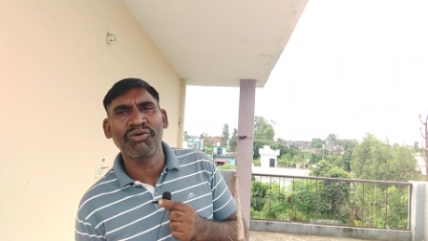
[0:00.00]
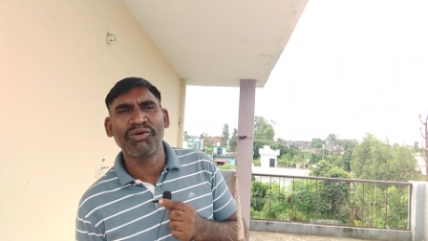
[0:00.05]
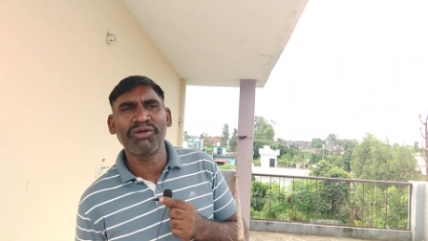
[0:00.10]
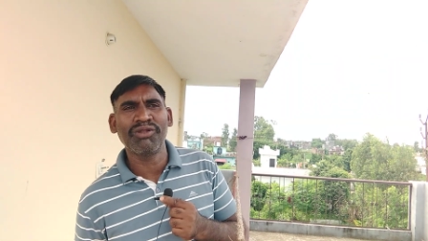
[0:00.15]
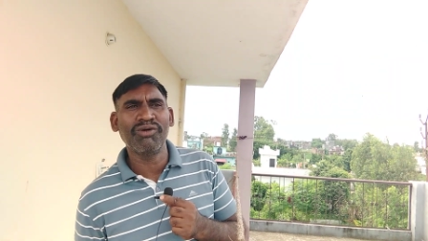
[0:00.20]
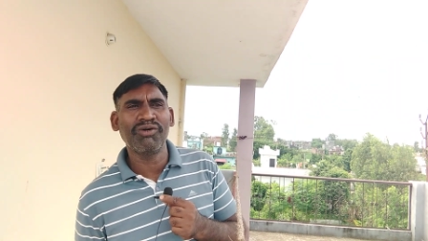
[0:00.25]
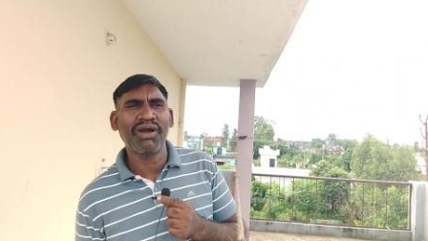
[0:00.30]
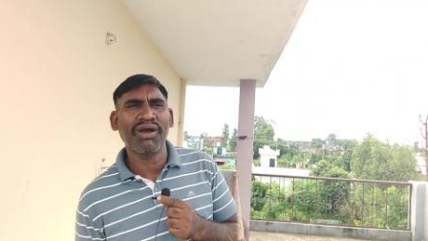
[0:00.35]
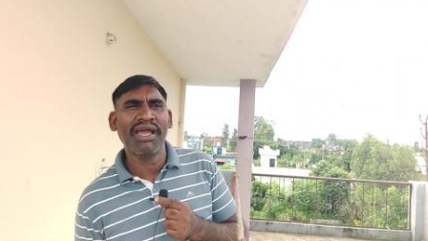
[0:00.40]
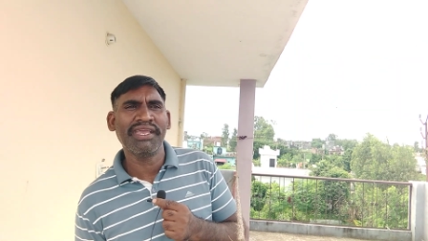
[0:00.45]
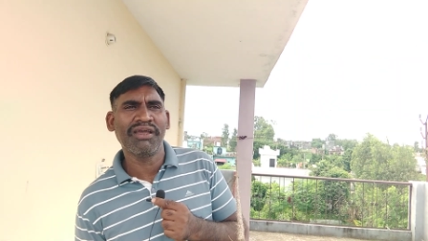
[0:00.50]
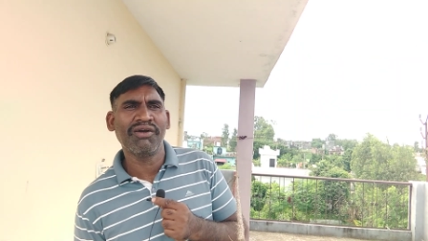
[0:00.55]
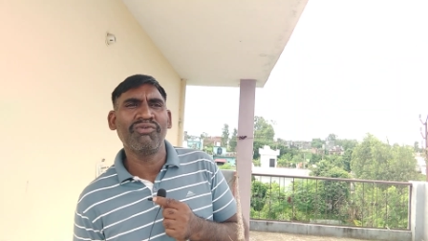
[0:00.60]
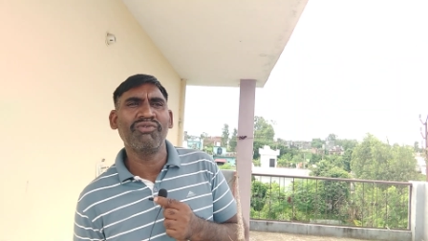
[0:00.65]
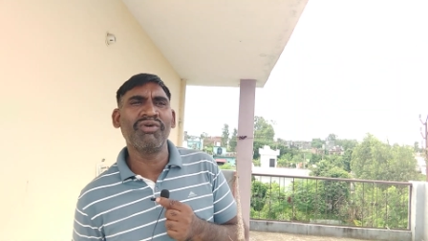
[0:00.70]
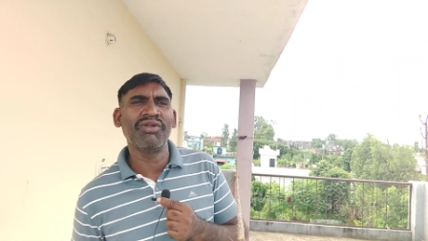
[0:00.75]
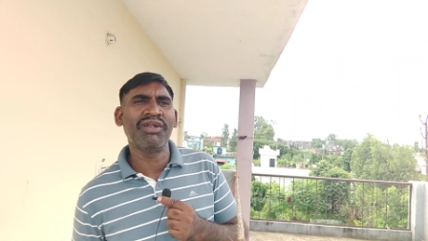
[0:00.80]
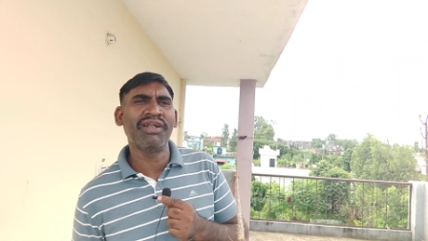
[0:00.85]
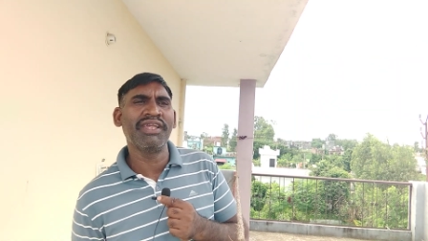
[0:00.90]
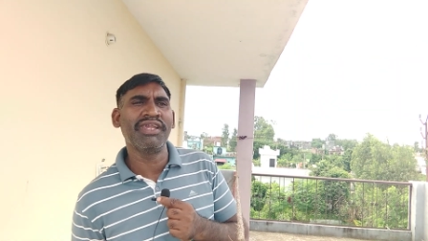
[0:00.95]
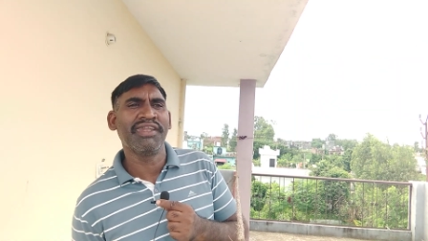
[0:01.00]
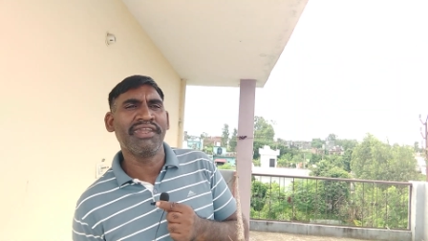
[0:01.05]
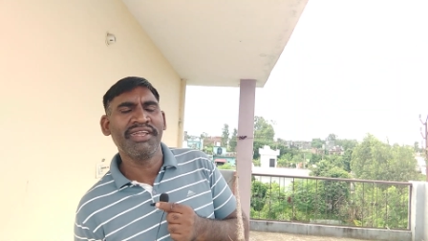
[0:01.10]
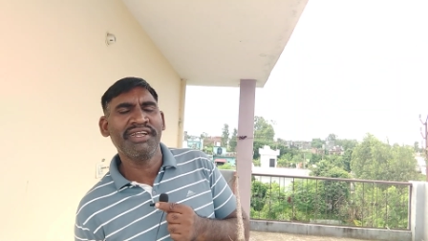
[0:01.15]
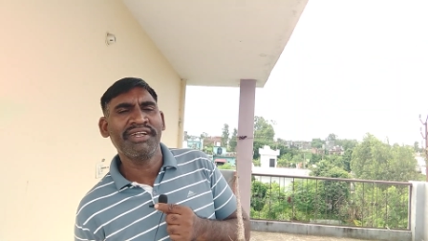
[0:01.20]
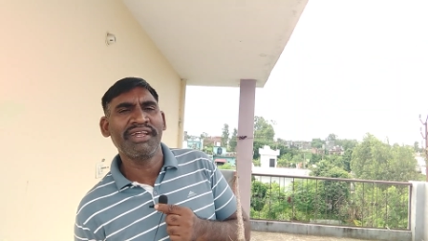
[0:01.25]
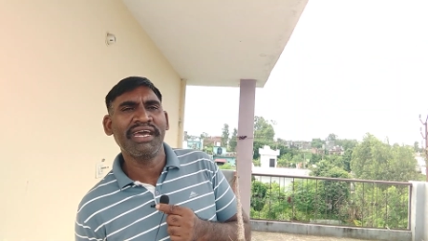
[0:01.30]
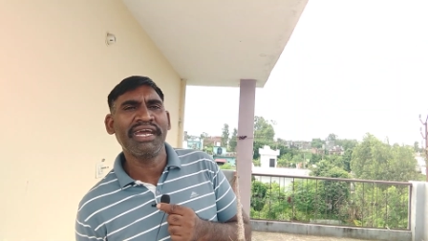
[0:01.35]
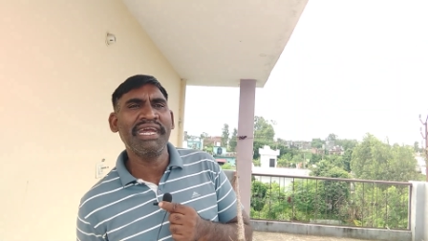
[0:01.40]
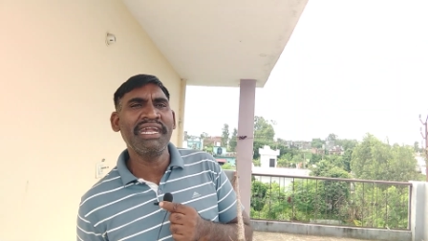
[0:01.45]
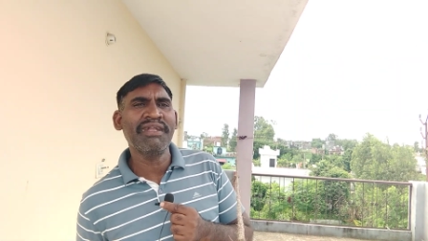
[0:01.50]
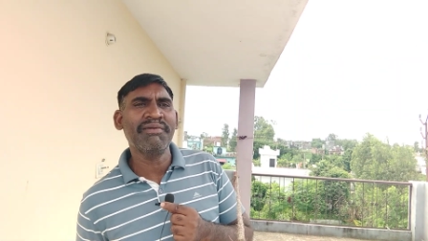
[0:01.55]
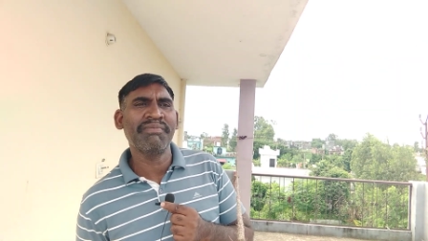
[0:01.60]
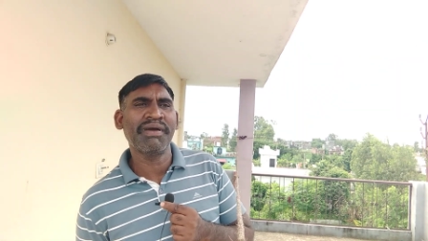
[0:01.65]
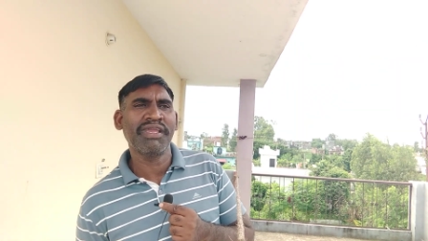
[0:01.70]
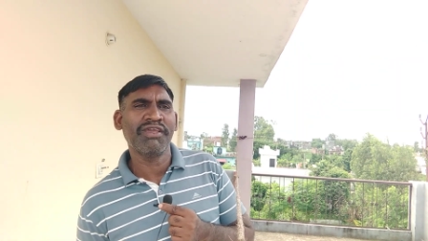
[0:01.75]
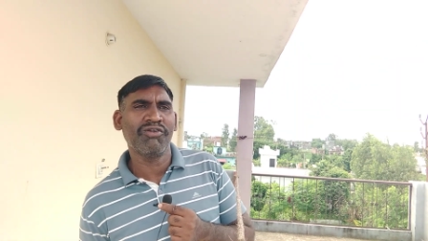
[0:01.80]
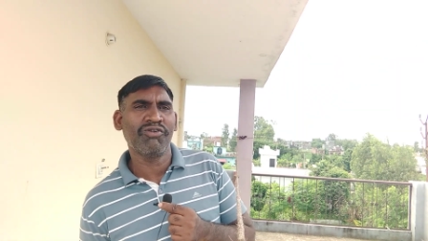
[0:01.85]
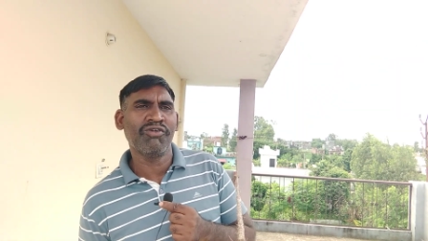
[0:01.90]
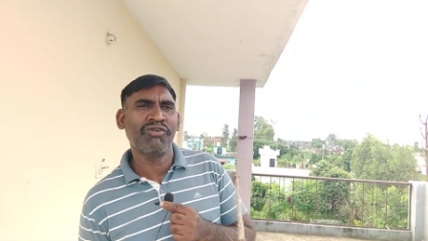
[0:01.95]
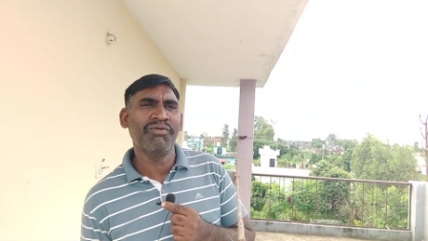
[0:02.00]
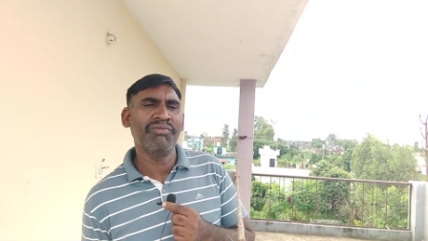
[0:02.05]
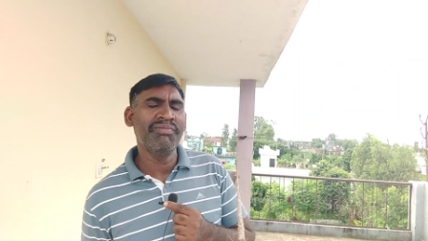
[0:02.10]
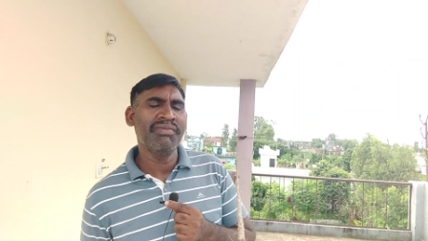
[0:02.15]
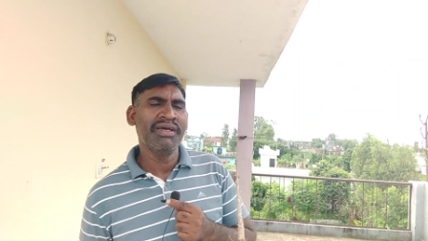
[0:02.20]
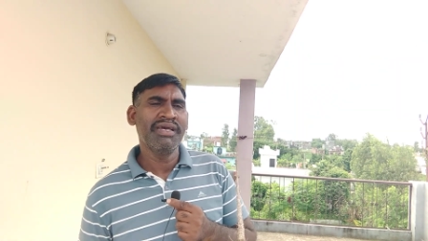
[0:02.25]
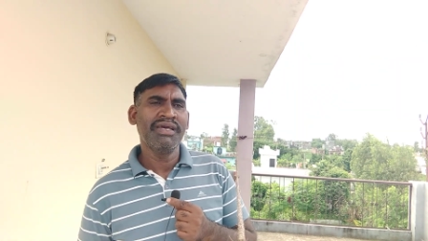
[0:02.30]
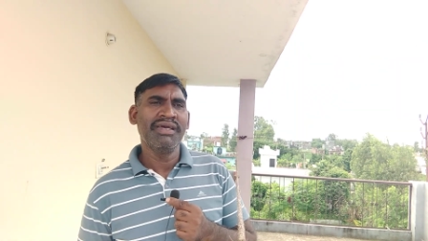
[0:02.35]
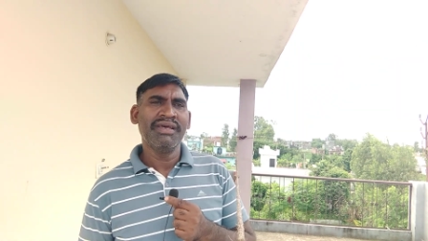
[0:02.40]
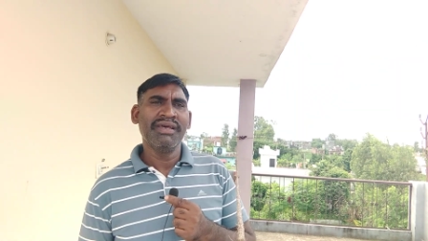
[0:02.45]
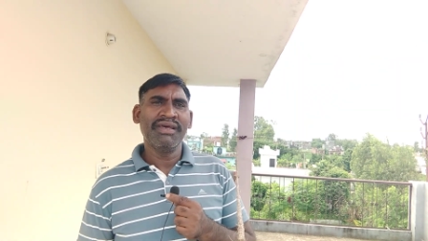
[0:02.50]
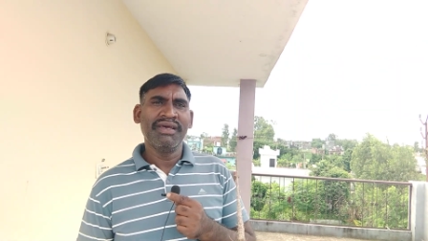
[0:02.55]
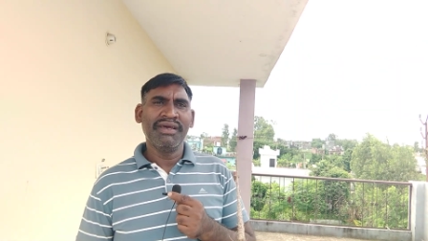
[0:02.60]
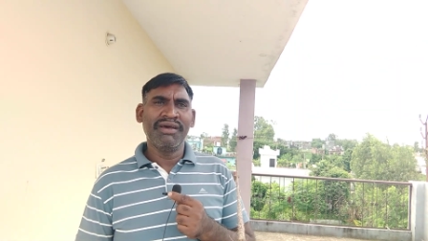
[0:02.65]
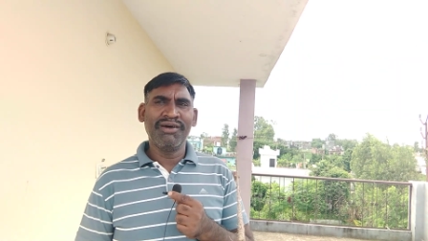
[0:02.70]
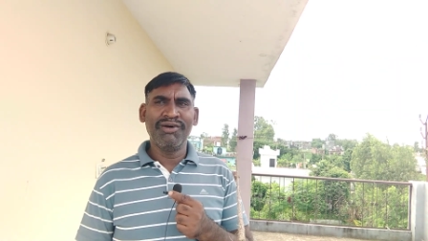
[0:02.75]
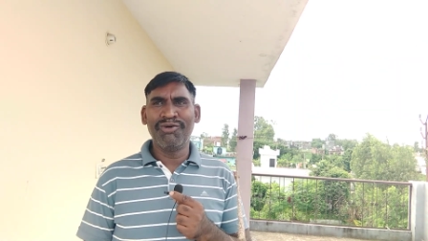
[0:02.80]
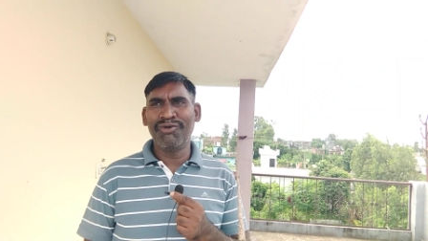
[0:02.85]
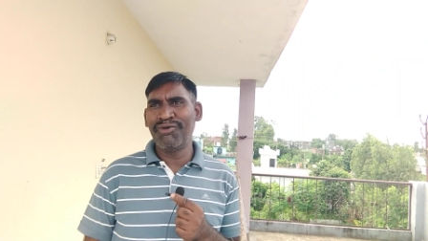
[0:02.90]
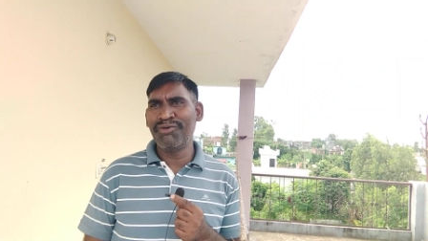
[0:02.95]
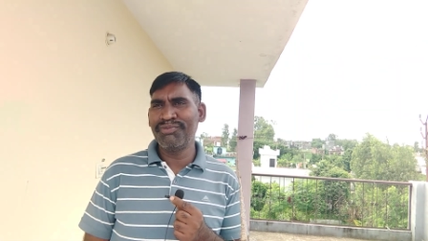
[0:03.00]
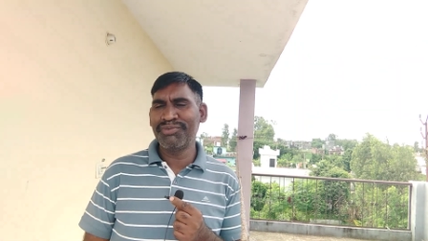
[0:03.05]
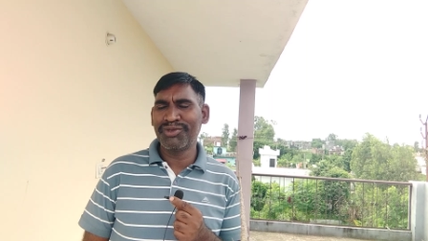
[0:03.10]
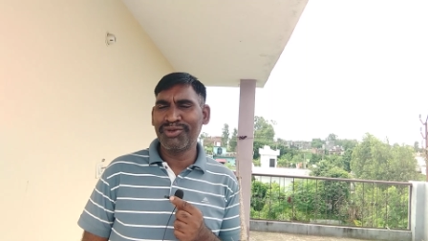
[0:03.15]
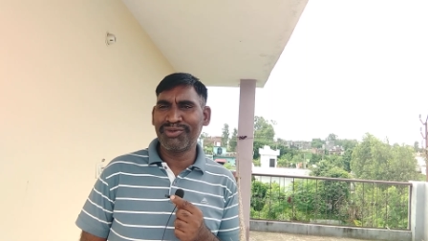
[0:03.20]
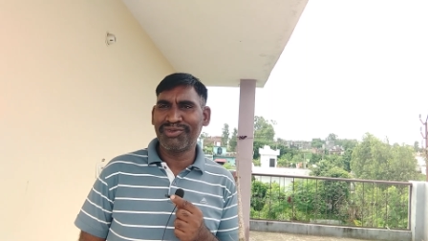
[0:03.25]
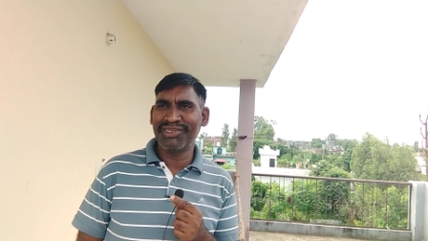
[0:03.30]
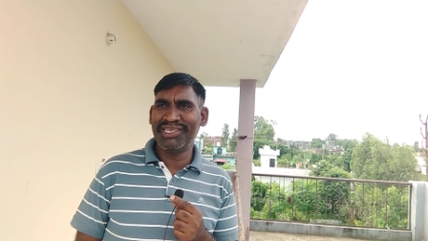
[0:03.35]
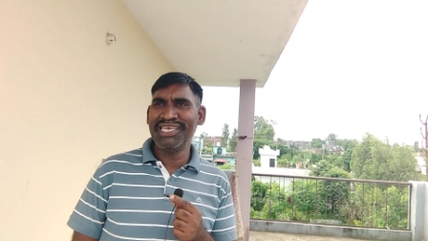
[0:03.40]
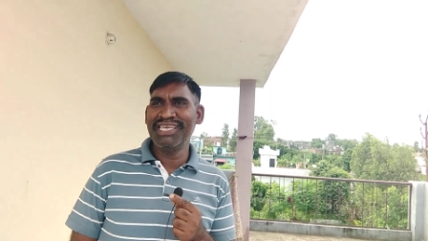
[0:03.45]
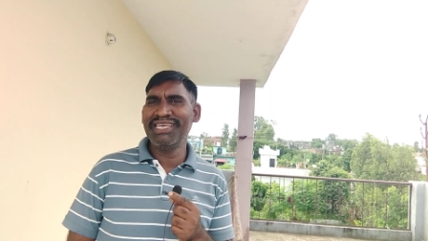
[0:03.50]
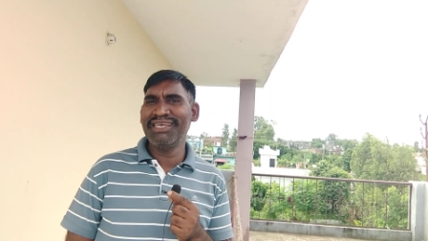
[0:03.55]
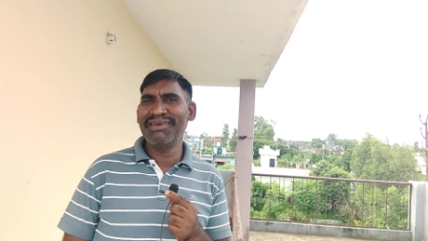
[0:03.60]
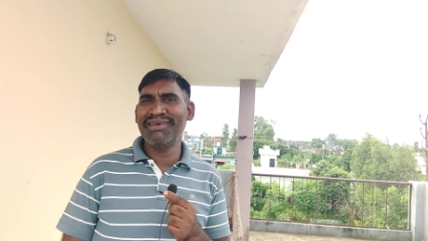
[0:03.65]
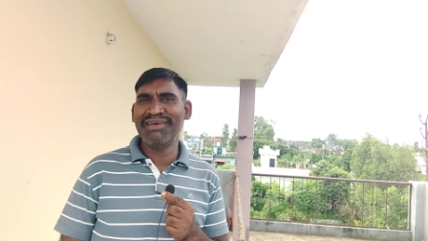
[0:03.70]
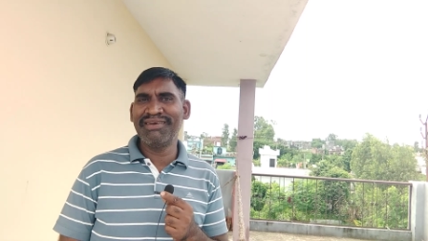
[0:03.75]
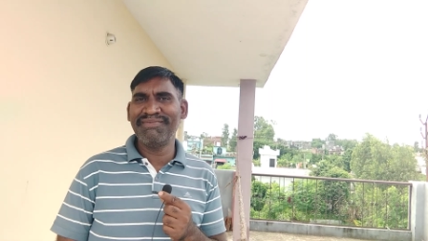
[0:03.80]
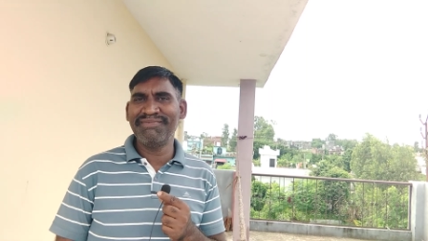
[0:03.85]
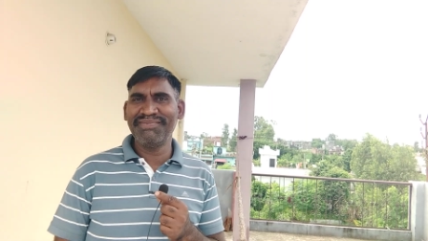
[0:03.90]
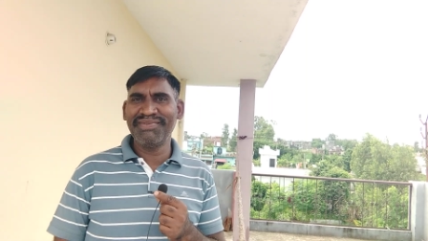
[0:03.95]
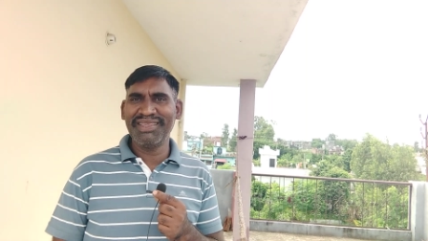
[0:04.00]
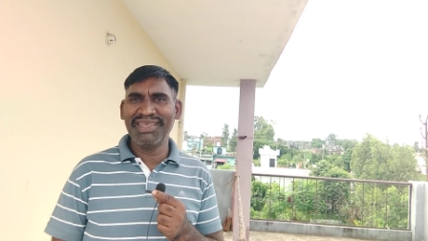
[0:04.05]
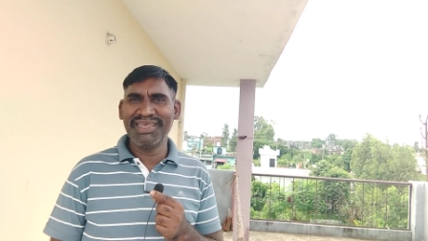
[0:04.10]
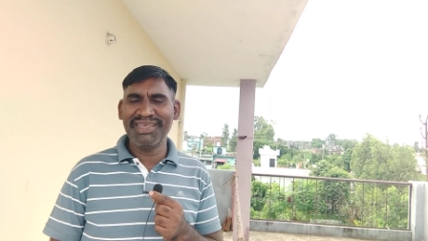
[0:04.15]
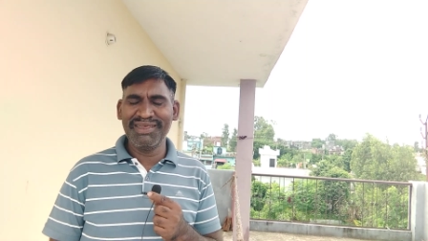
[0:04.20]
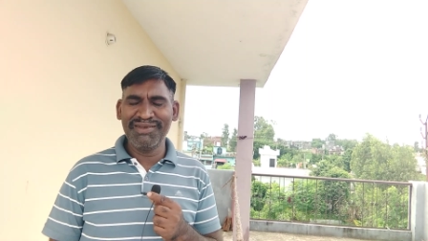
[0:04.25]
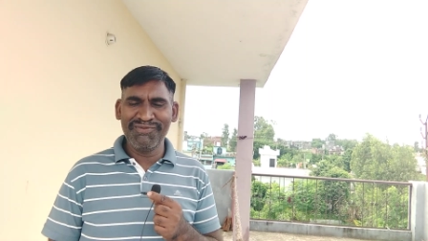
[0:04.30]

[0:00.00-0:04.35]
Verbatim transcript: o'clock I have already did at my home uh, home, so seeing um,